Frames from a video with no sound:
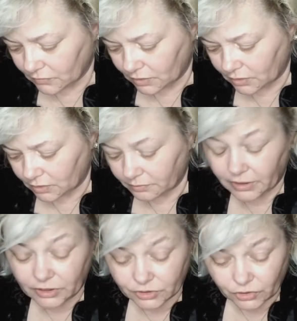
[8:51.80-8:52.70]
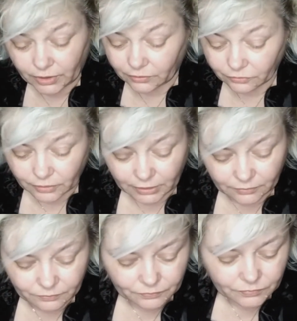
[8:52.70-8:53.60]
And it's grain free.
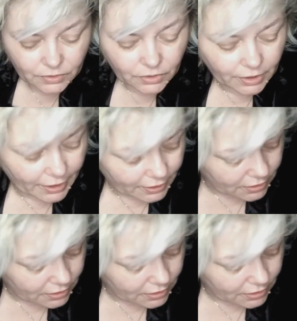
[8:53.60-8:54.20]
Okay.